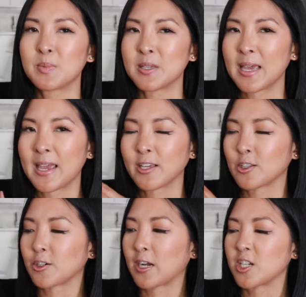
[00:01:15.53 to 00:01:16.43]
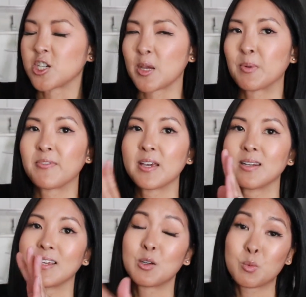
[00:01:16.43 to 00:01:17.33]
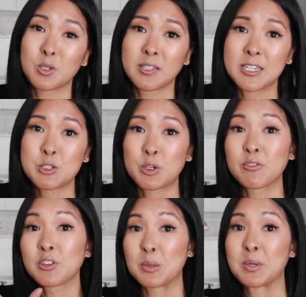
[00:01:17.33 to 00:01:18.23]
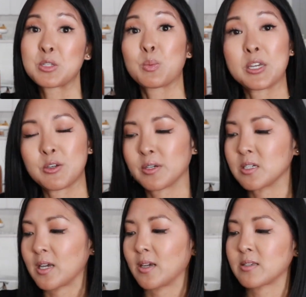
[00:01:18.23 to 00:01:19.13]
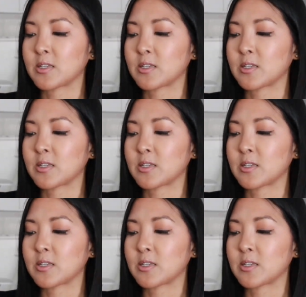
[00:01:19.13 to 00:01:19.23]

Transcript: the angular kind of shape of it, it really sort of limits what you can take.